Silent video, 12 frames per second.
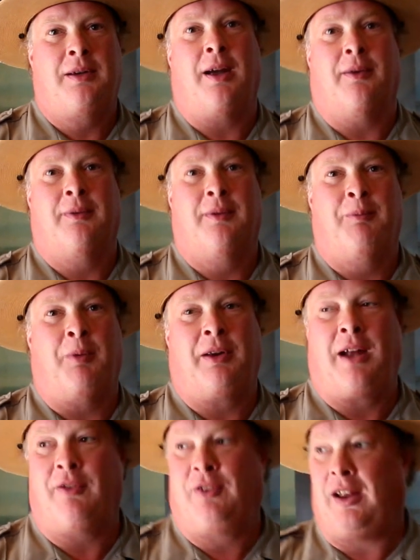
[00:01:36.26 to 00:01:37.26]
Yeah, well,
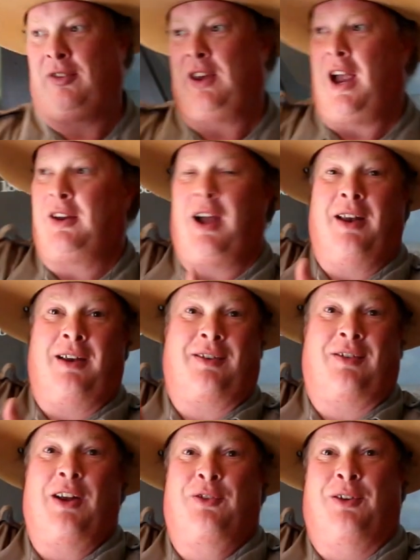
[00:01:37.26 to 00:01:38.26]
because that's the iconic
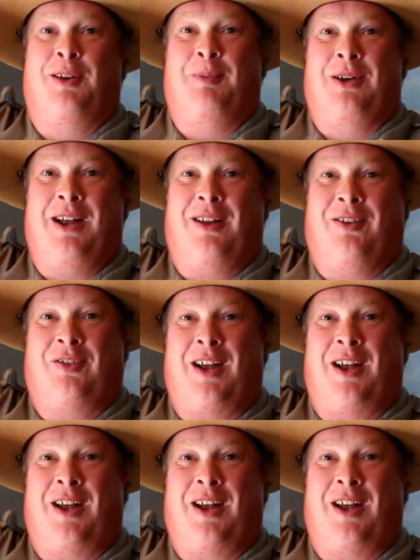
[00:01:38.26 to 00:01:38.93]
Statue of Liberty at Ellis